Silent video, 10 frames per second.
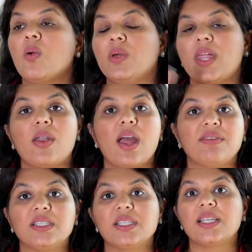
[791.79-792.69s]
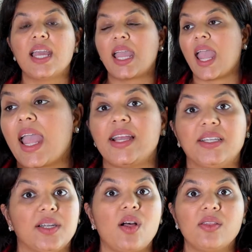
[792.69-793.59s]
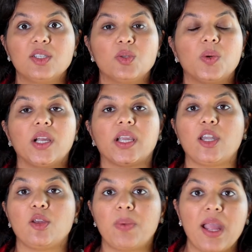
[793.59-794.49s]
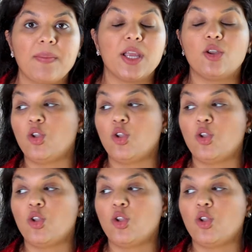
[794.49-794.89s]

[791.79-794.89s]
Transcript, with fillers: without having to say, hey, I did all this work, can you pay me?